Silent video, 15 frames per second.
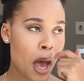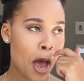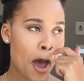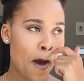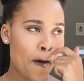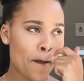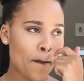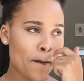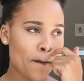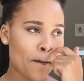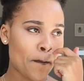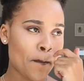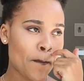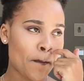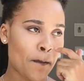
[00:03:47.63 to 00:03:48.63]

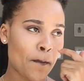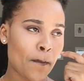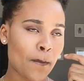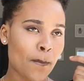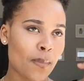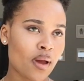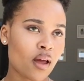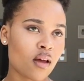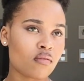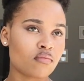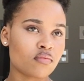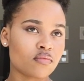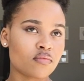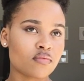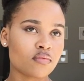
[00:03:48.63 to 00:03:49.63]

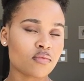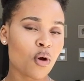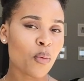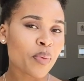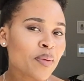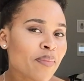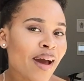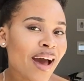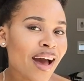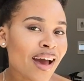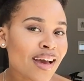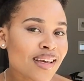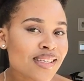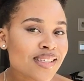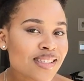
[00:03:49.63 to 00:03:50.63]
Open my
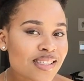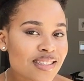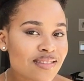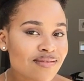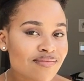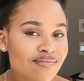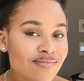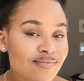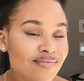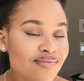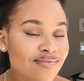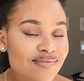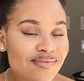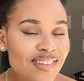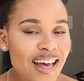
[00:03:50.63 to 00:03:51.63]
eyes.
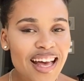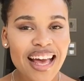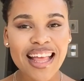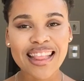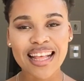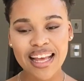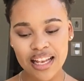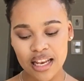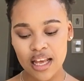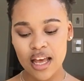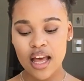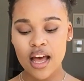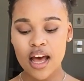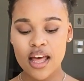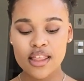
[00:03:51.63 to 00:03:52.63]
God, like,
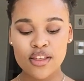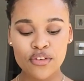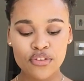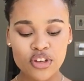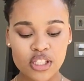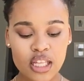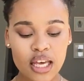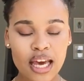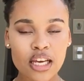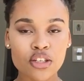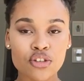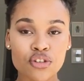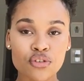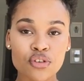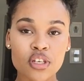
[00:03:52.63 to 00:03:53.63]
the first thing I
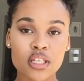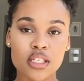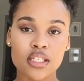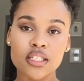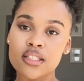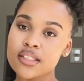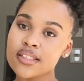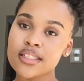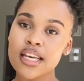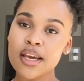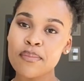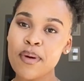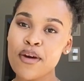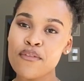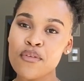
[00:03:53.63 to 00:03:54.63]
do is check
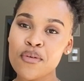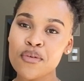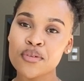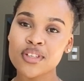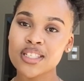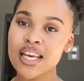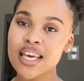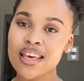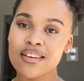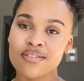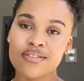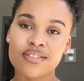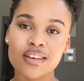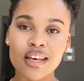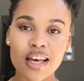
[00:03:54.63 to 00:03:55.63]
my phone, check if
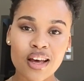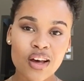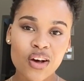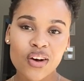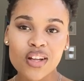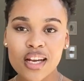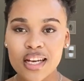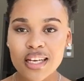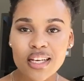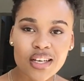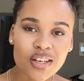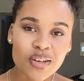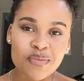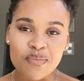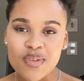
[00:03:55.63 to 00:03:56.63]
honani
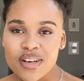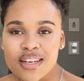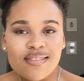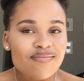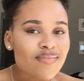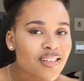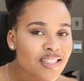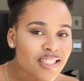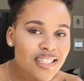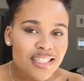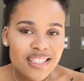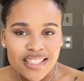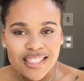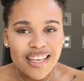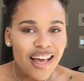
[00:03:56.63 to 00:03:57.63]
good morning
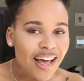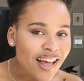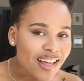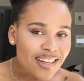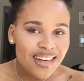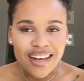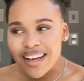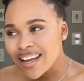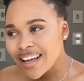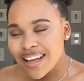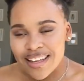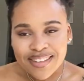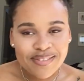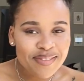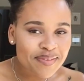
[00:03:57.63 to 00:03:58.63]
message
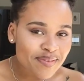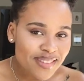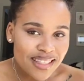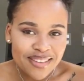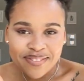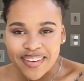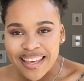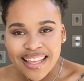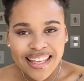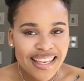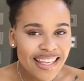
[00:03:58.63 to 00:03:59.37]
nyana, email